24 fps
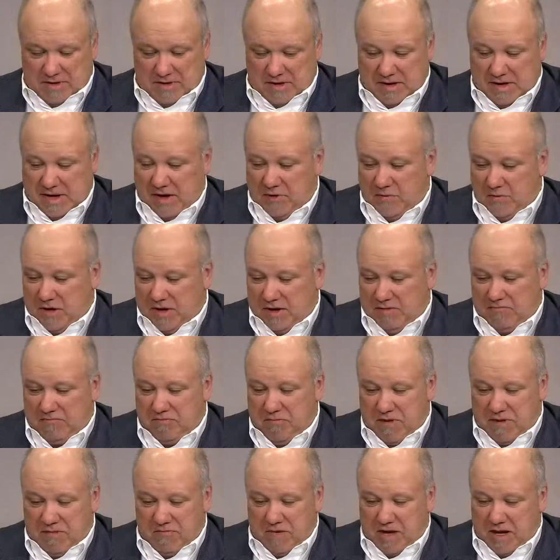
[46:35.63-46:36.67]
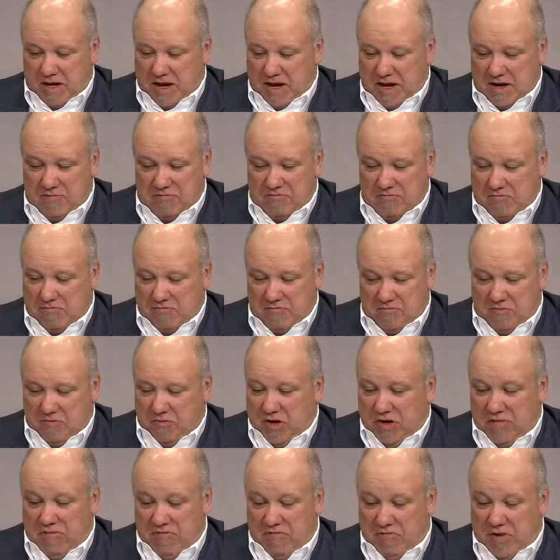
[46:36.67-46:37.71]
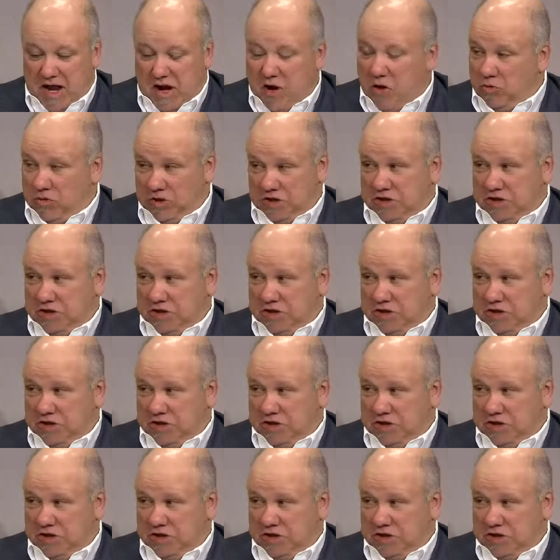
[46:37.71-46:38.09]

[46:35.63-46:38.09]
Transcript: Again, we had no